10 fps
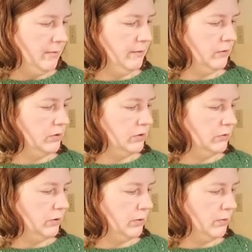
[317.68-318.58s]
which is
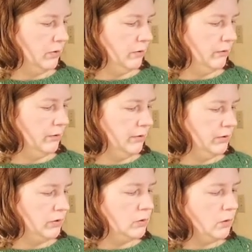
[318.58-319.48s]
really beautiful. It
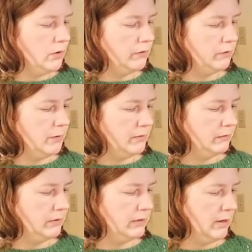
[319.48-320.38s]
sort of
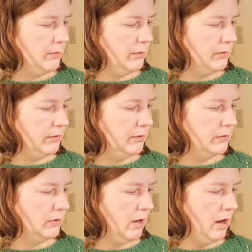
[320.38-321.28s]

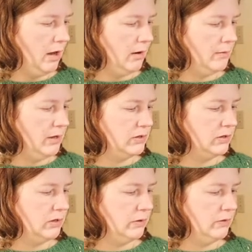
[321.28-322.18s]
resembles a
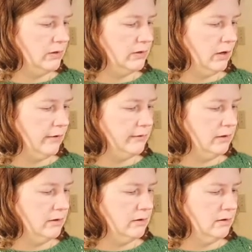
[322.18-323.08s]
stone that's
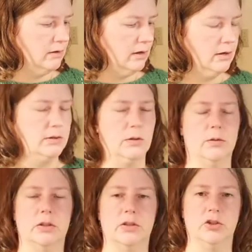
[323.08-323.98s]
often
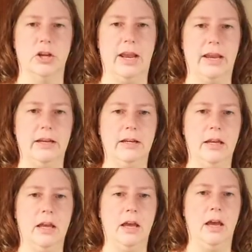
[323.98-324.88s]
sold as jade,
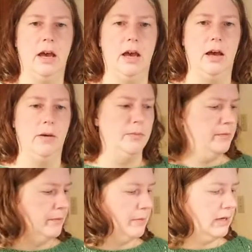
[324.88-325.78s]

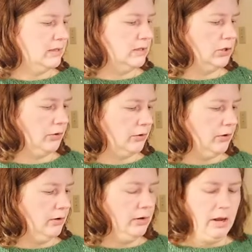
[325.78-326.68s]
but it's darker.